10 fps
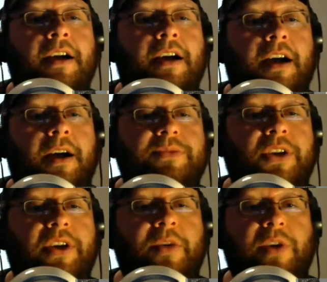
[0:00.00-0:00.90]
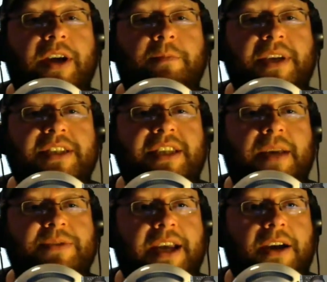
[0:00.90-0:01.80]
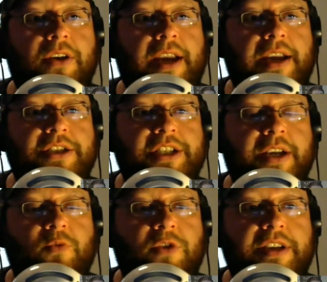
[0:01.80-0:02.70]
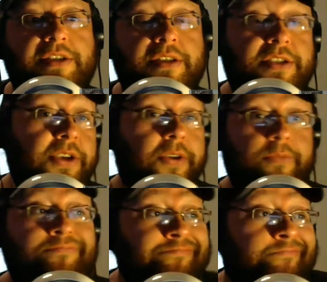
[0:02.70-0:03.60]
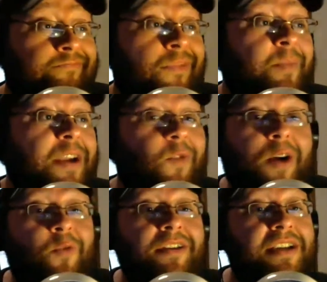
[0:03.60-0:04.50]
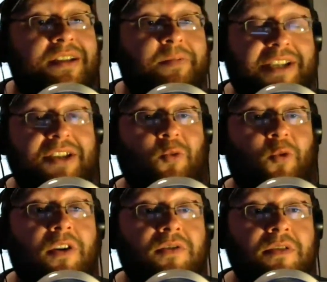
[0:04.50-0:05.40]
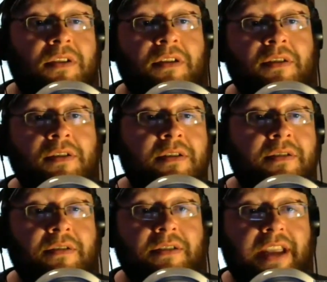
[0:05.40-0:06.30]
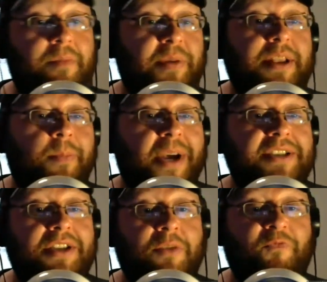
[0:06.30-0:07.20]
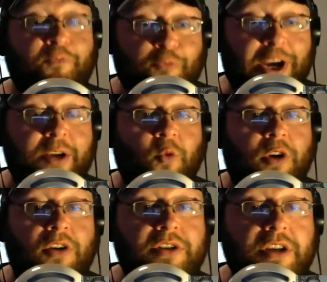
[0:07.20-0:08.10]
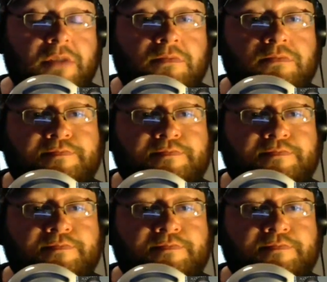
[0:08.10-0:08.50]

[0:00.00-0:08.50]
So anyway, Miz taps out and Shane wins. And so, I mean, why wouldn't he? He's the best in the world. You can't beat the best in the freaking world, dude.